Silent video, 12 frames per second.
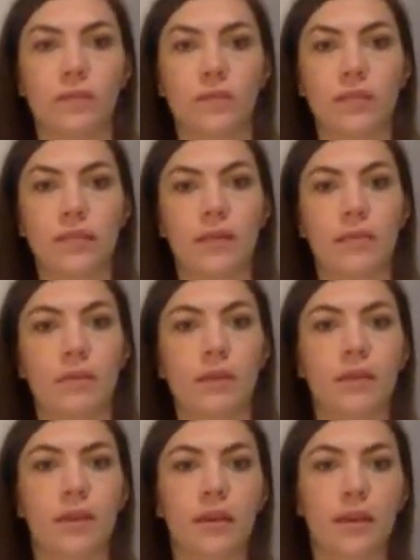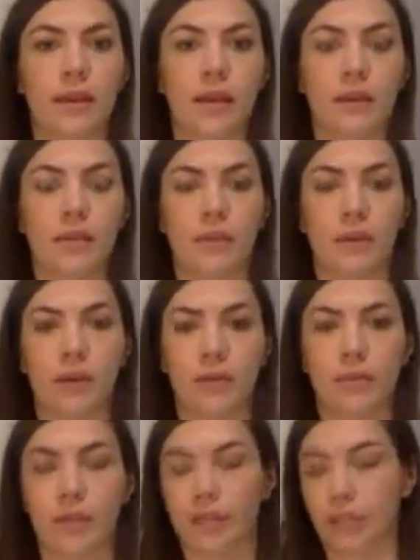dip and apply
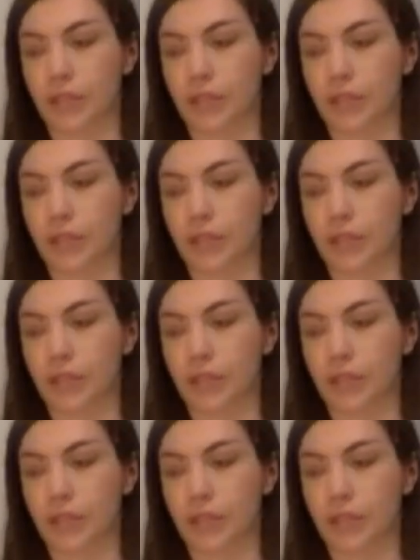pressure